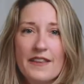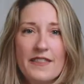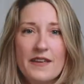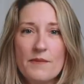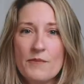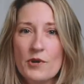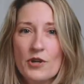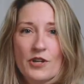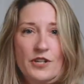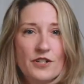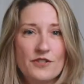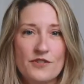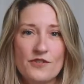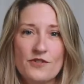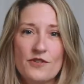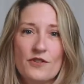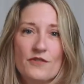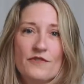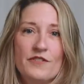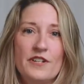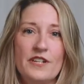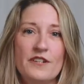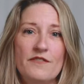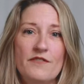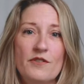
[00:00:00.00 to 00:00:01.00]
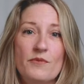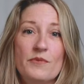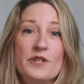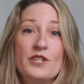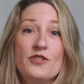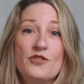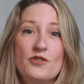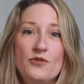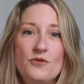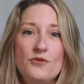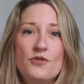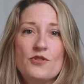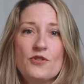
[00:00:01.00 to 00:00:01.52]
of them are conservative, and we
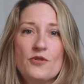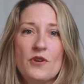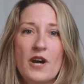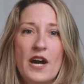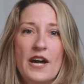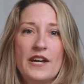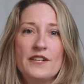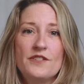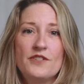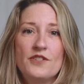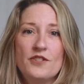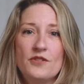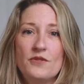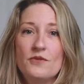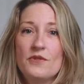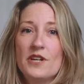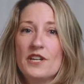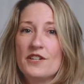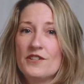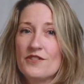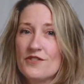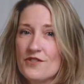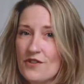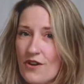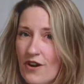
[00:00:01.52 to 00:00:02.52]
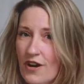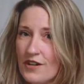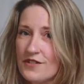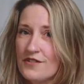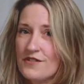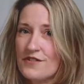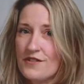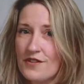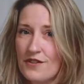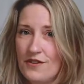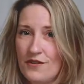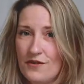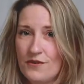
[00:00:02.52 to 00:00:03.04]
do try to
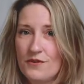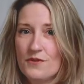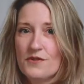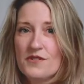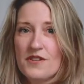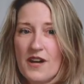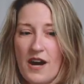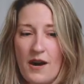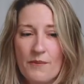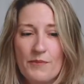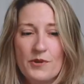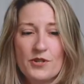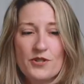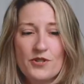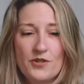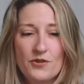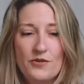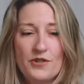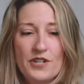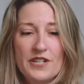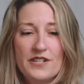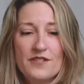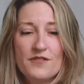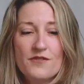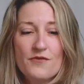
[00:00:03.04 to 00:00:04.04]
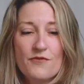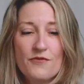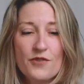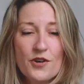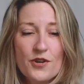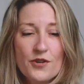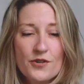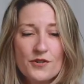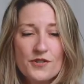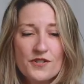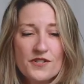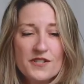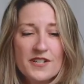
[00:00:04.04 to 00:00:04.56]
exhaust those opportunities
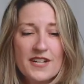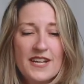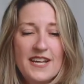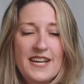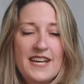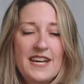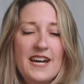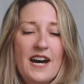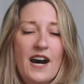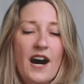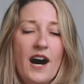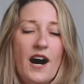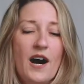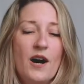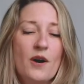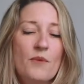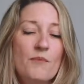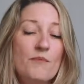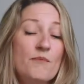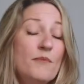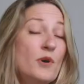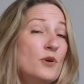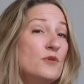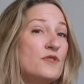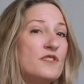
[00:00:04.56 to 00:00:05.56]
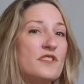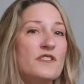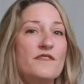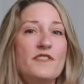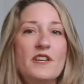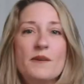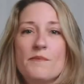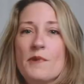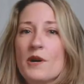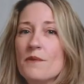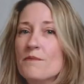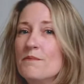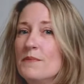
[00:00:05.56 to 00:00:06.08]
first. Um, most of
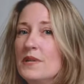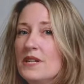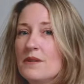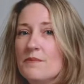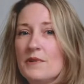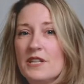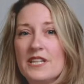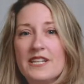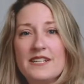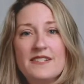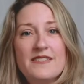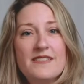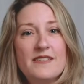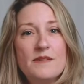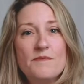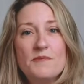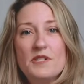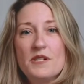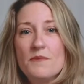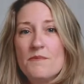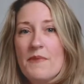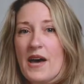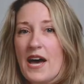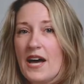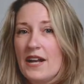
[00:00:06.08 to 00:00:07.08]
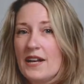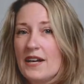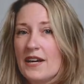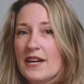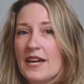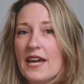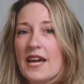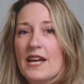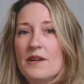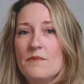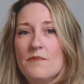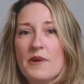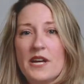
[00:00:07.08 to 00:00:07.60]
them are minimally symptomatic,
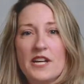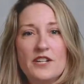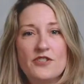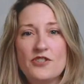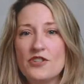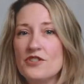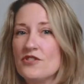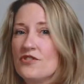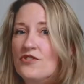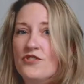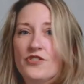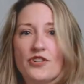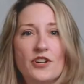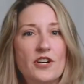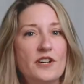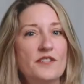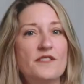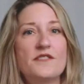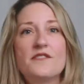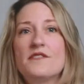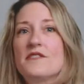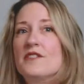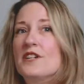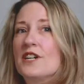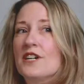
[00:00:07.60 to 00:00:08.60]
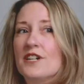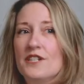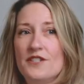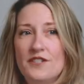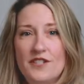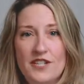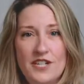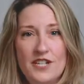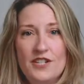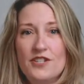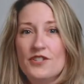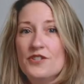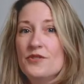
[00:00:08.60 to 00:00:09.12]
and patients just
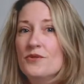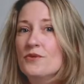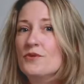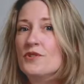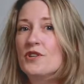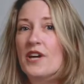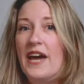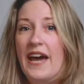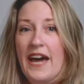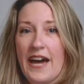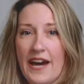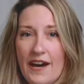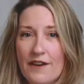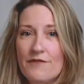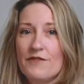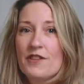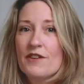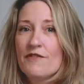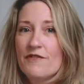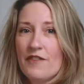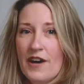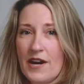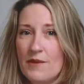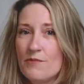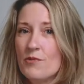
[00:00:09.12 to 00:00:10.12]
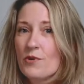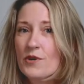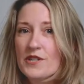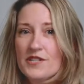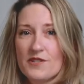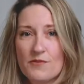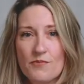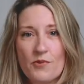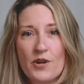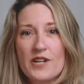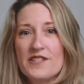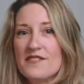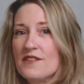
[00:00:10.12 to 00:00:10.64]
continue to have the
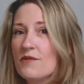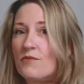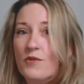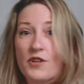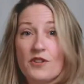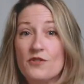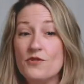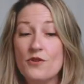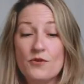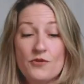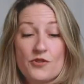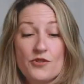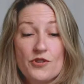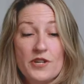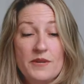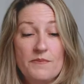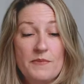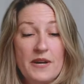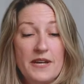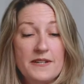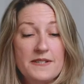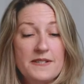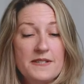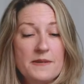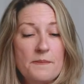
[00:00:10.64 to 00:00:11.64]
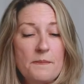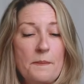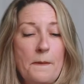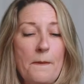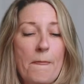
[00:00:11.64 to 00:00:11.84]
fibroids present with no treatment.